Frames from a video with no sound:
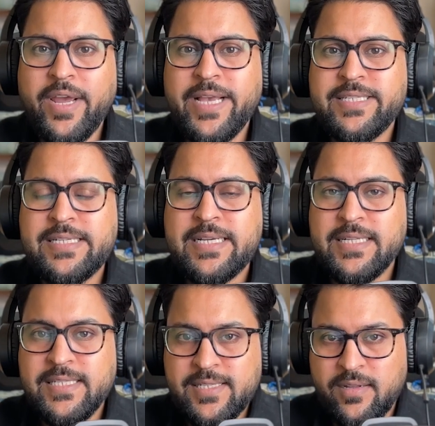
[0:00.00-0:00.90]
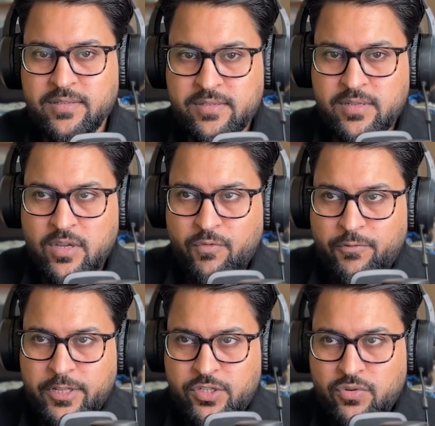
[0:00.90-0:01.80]
as it concerns
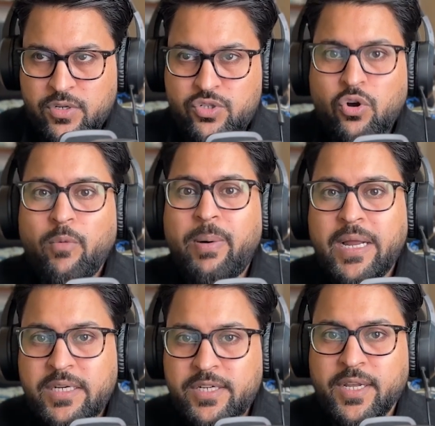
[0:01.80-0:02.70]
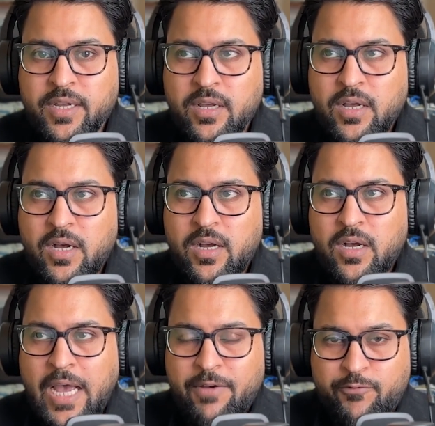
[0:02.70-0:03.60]
with your job hunting,
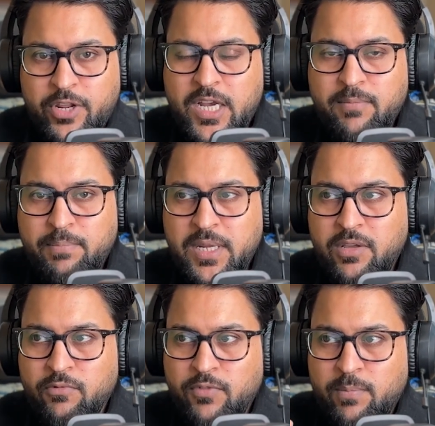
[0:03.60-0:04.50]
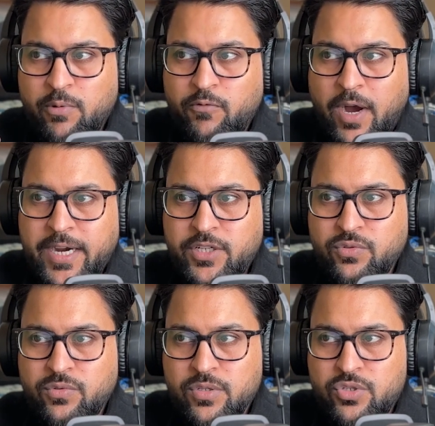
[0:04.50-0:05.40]
every company will provide
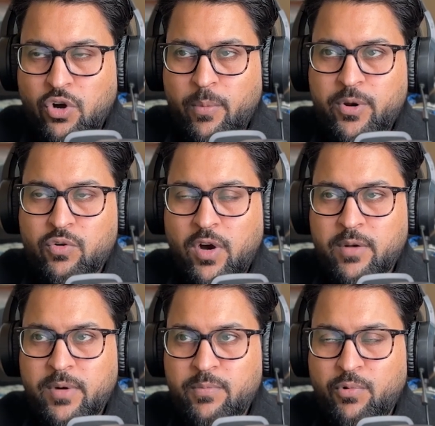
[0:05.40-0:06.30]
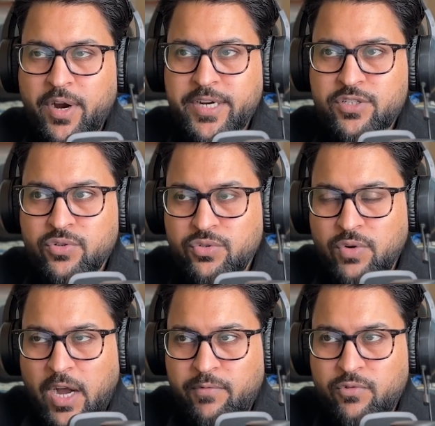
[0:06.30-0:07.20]
you job requirement points, so you
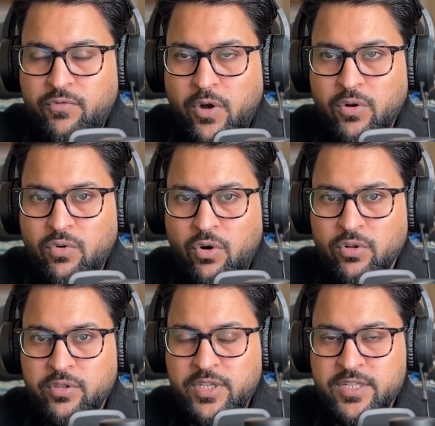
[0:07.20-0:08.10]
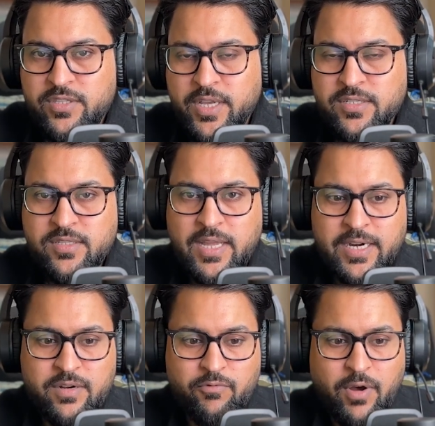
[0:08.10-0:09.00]
have to follow all these things.
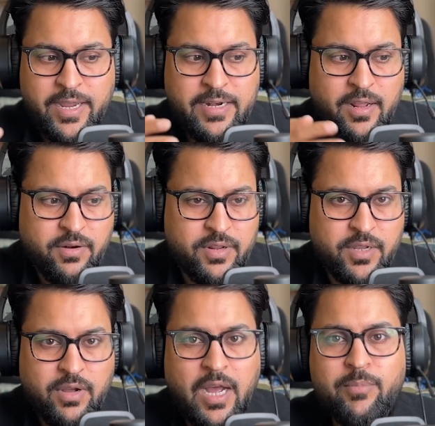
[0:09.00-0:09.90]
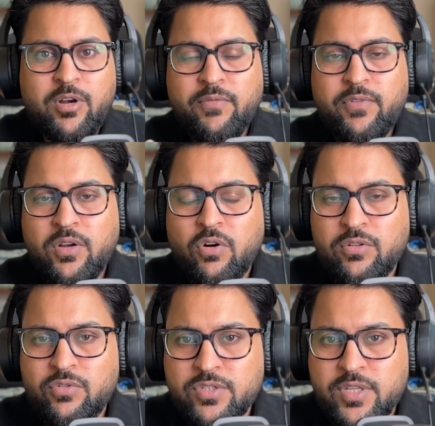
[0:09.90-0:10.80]
That while learning, I'm covering all
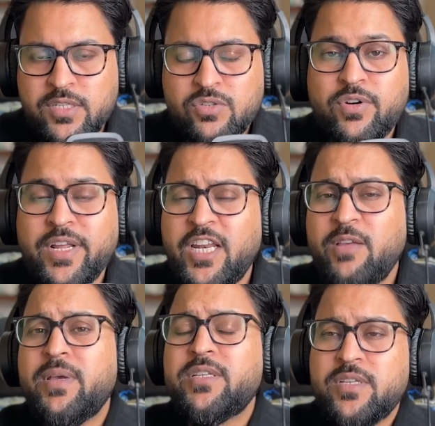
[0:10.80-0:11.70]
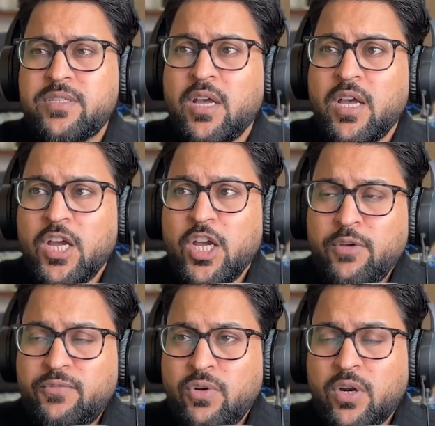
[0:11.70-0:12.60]
those things. So daily basis,
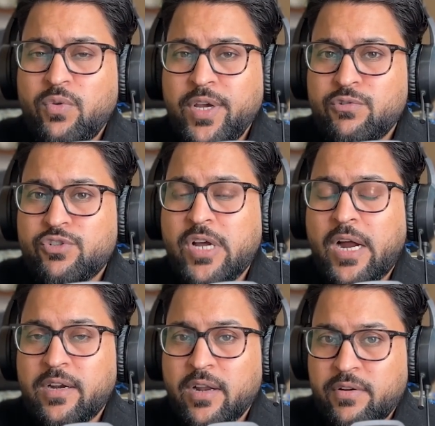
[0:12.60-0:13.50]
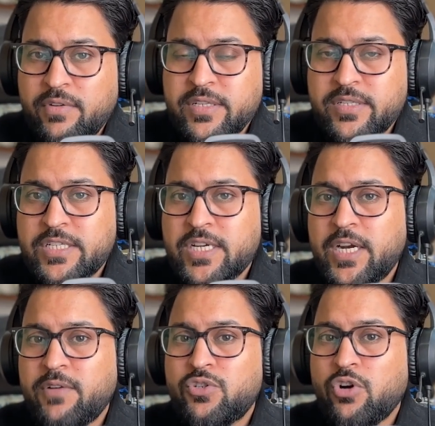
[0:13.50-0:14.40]
if you are going to start learning such kind
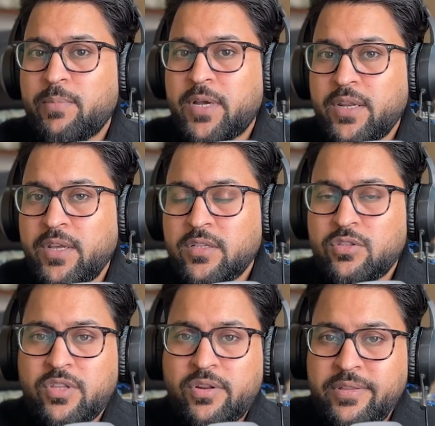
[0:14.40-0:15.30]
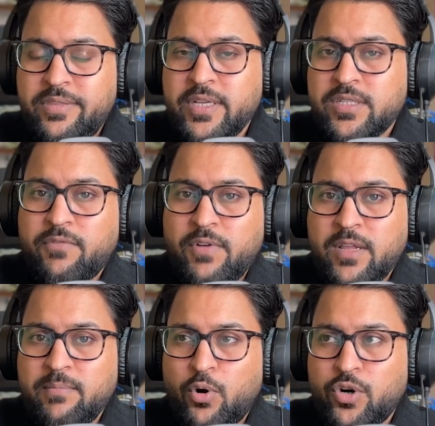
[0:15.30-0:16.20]
of job career, three things are very
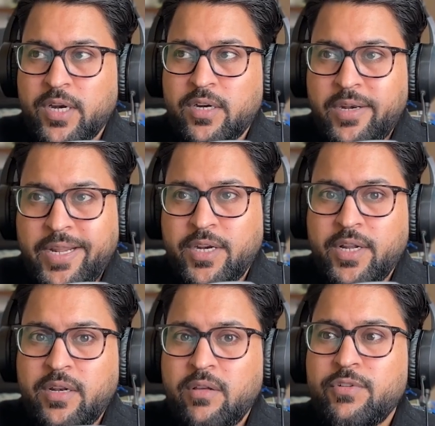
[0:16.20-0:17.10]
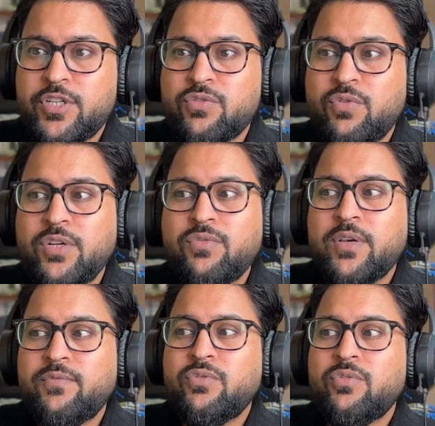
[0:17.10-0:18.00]
important. LinkedIn, which is going to
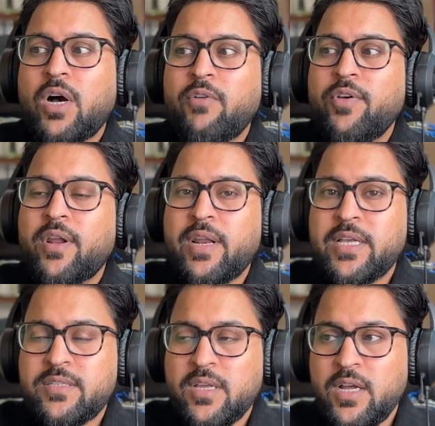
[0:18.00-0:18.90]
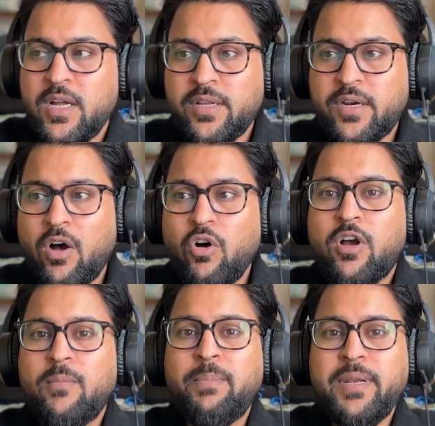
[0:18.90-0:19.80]
give you awareness that how
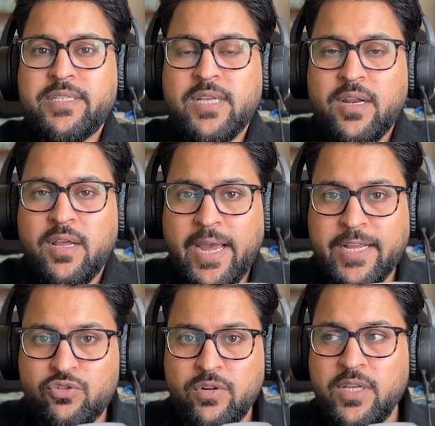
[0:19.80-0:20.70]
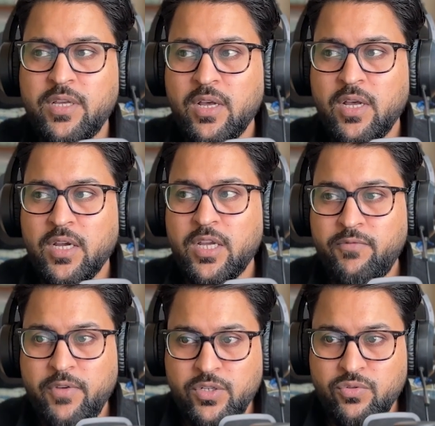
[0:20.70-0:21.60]
companies are actually
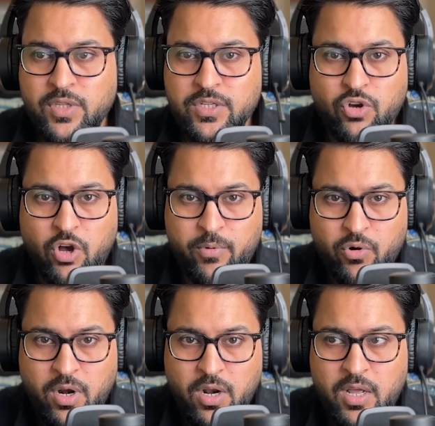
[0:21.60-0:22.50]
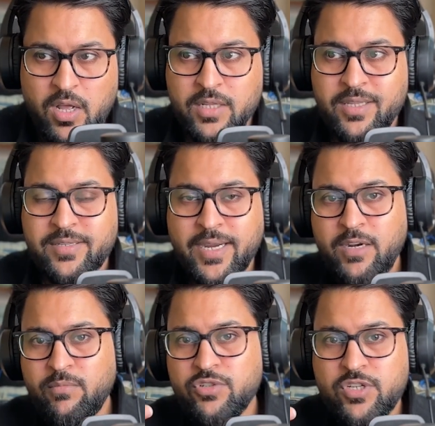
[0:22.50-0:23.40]
giving you the job role. The second
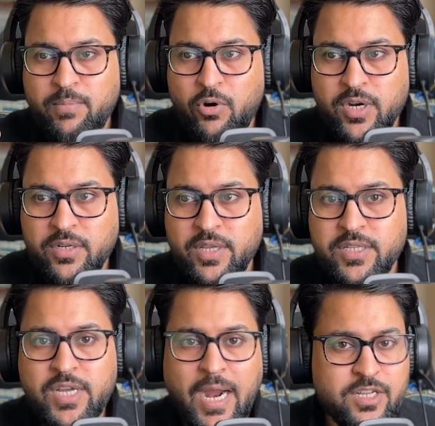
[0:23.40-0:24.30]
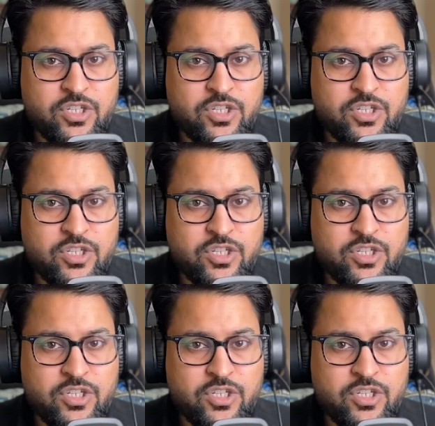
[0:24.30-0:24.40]
most important thing, chat